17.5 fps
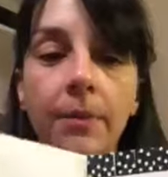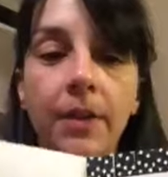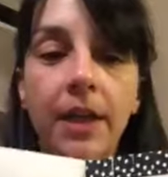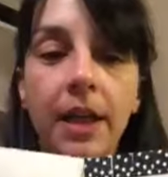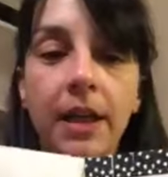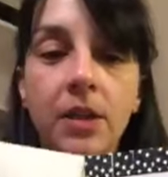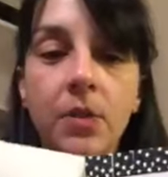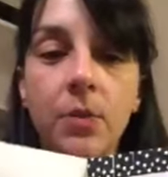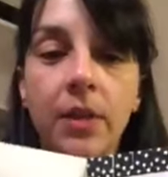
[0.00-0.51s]
the
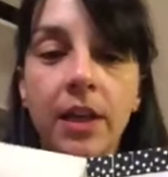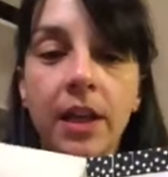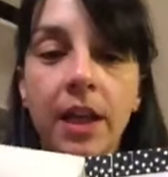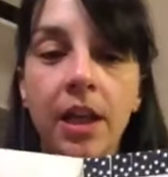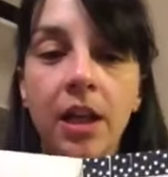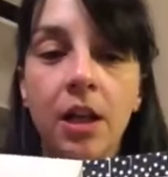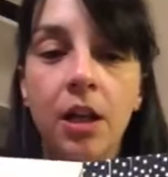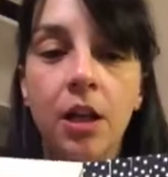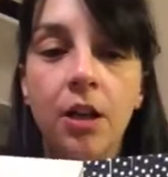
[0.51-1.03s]
next one
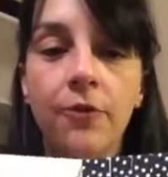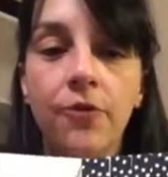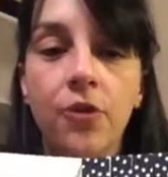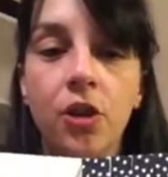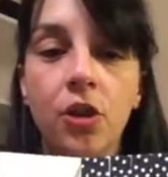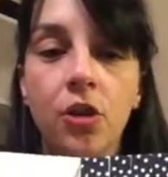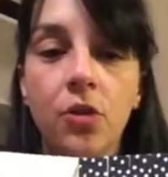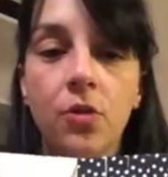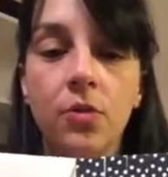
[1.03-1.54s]
here,
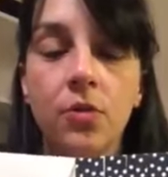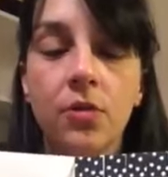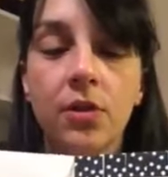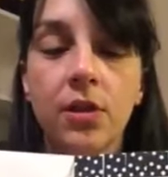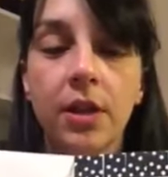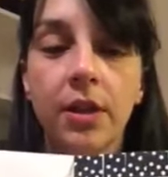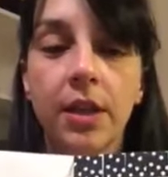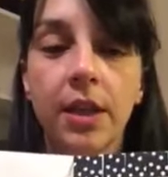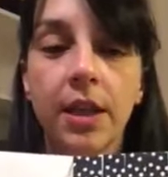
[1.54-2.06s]
I've
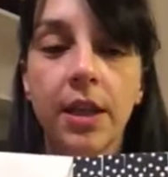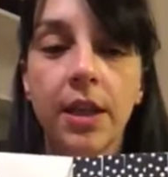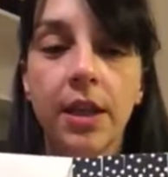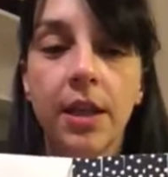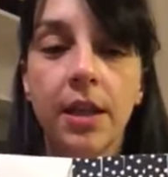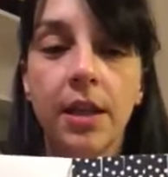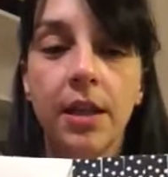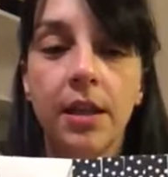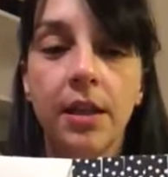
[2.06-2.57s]
used
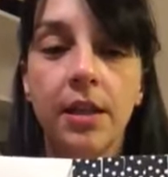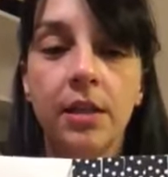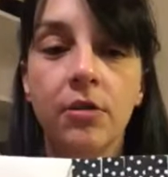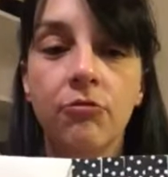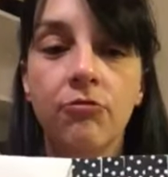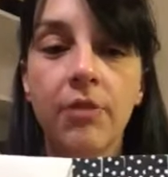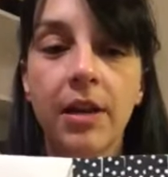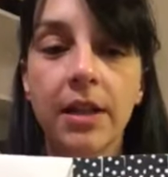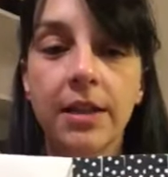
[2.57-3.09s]
the
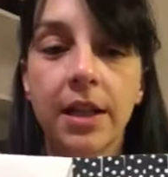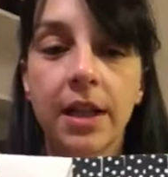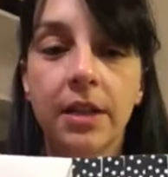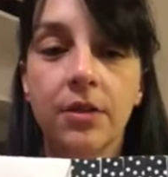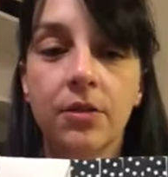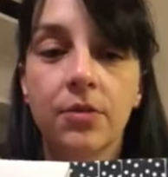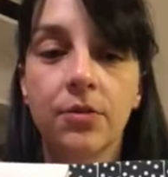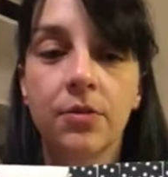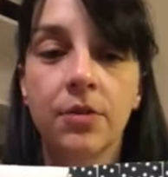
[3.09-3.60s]

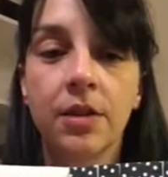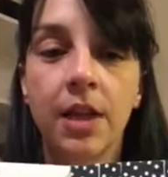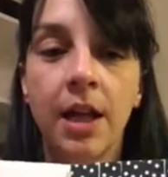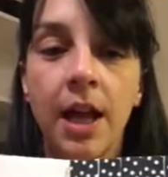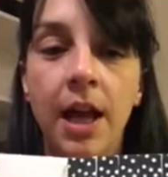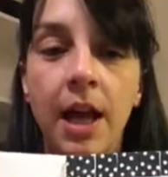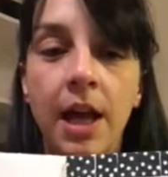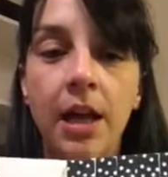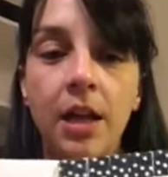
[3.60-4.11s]
rectangles
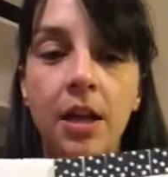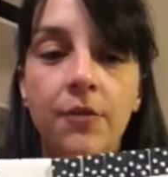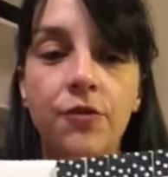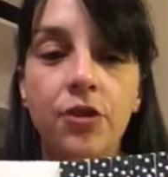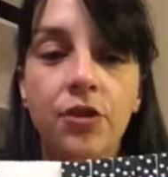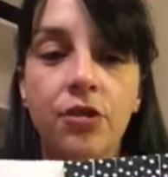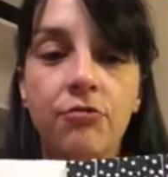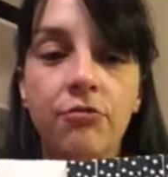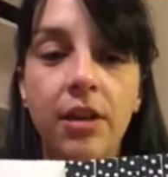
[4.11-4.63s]
and I've
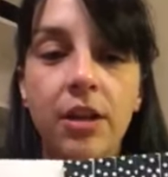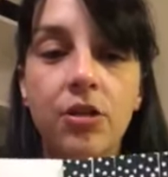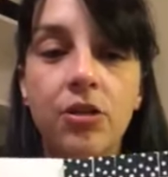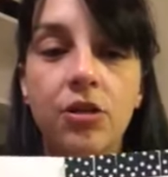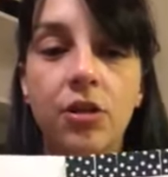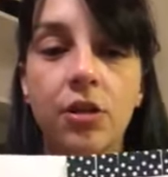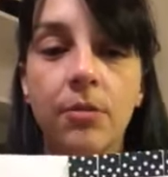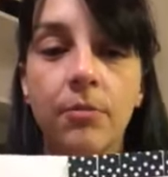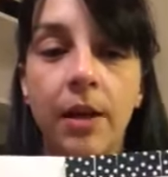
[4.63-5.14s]
just
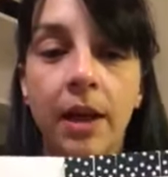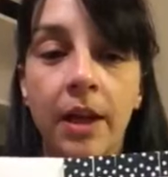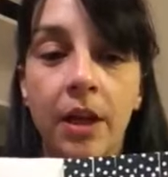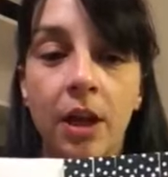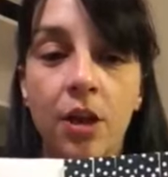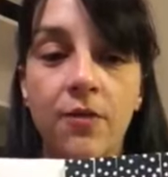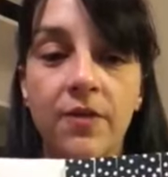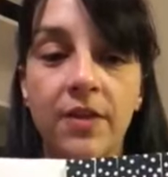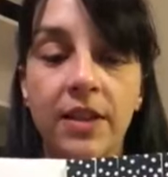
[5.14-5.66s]
arranged them
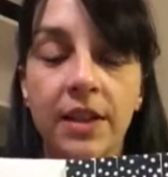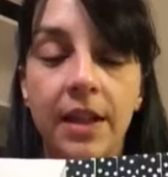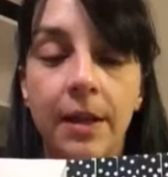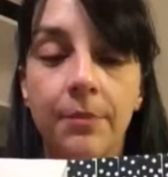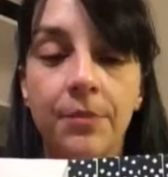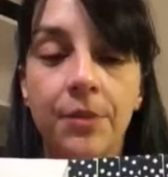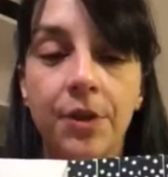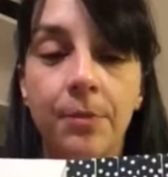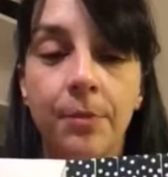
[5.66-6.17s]
and
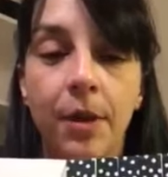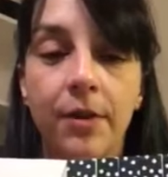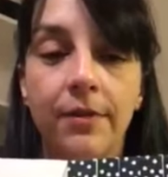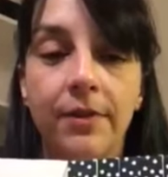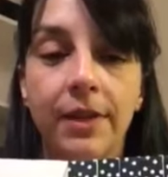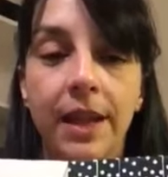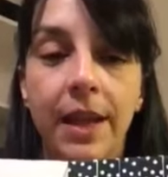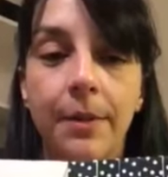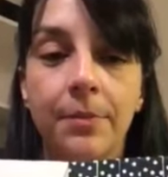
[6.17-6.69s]
overstamped them,
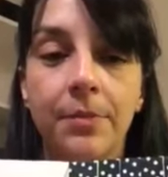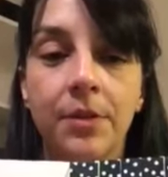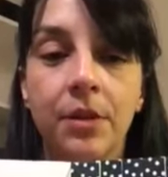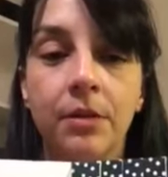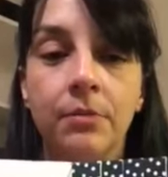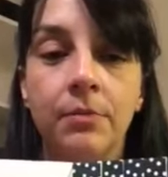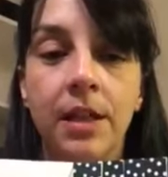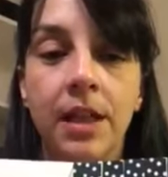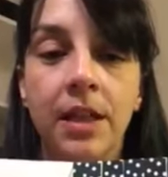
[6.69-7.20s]
overlapped
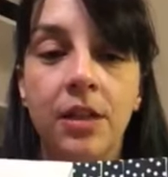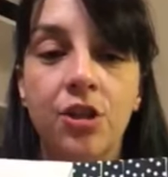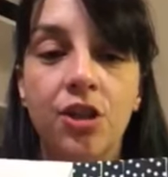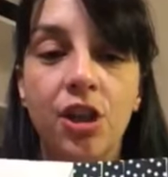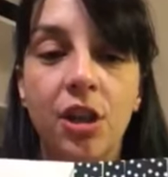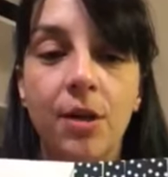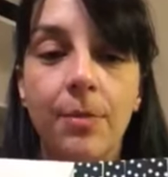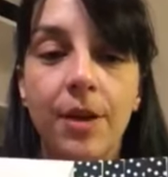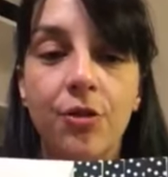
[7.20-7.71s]
them in a
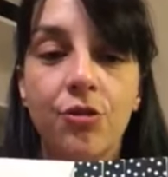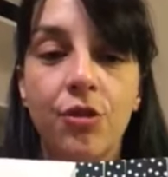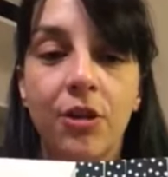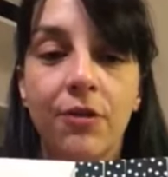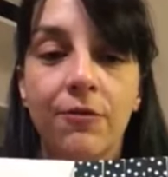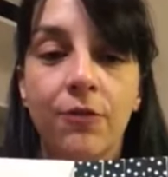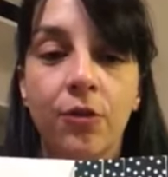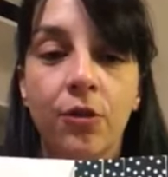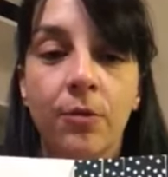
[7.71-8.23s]

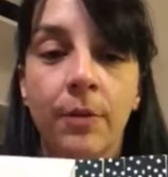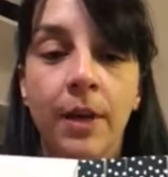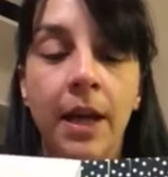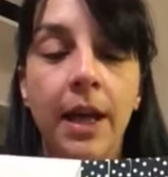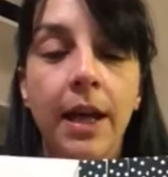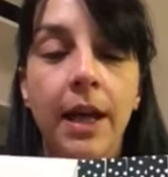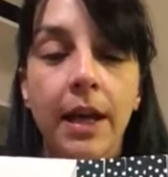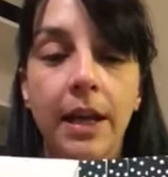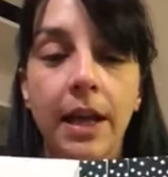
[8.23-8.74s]
geometric form.
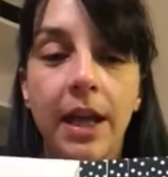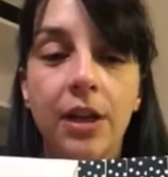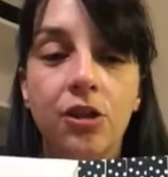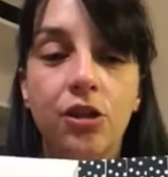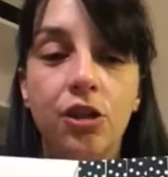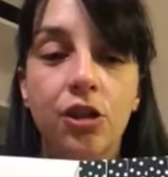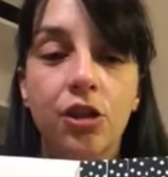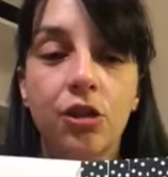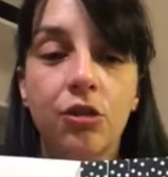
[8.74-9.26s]

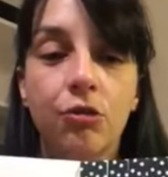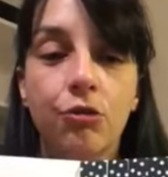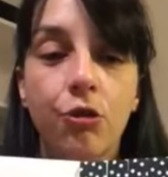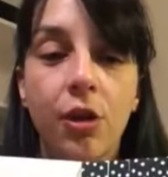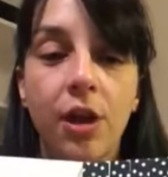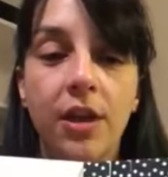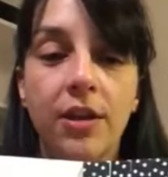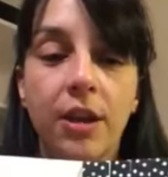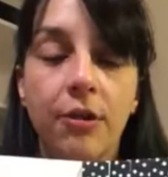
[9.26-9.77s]
Again, you can
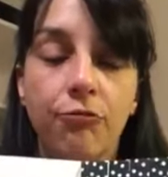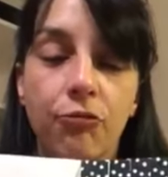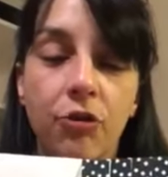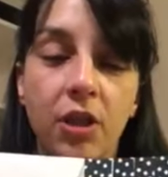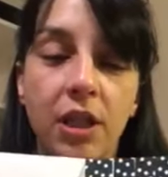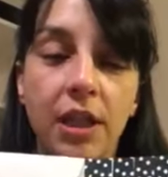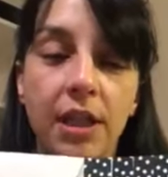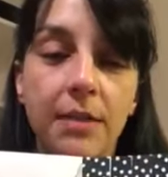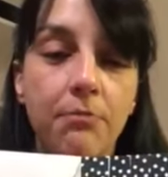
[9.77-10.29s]
create that
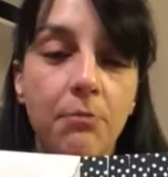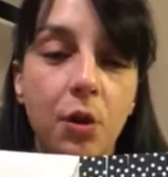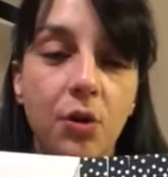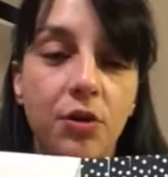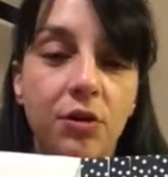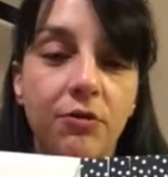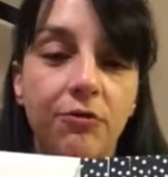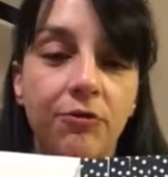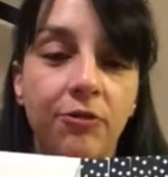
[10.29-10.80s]
really
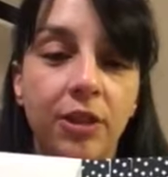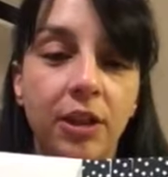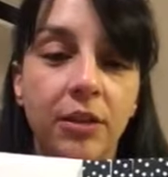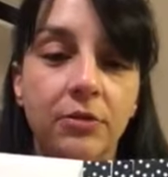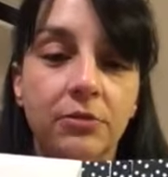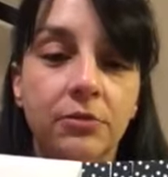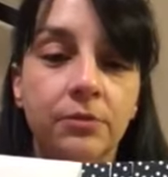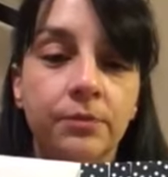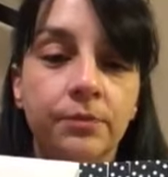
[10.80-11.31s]
modern
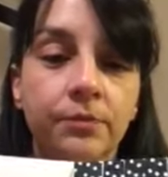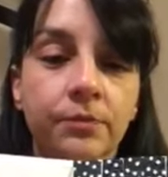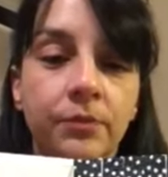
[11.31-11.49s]
feel.